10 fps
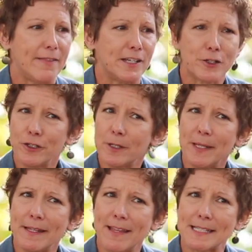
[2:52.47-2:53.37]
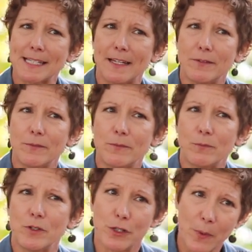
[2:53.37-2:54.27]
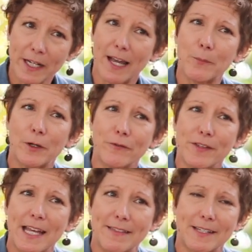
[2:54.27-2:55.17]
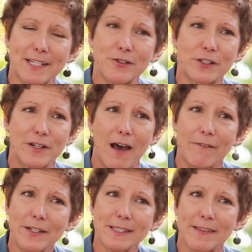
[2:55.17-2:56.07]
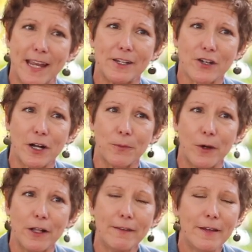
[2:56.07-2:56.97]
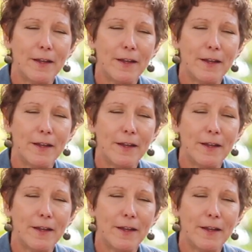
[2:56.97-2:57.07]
and they turned to me and they said, would you want to come work the, at the district office in the HR role?